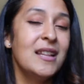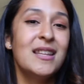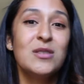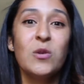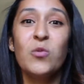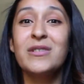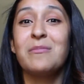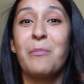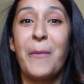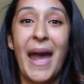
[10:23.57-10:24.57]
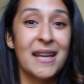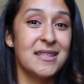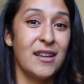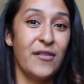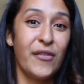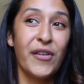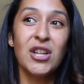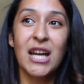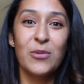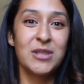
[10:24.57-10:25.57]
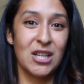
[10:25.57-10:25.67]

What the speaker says: This one was massive. It felt like I was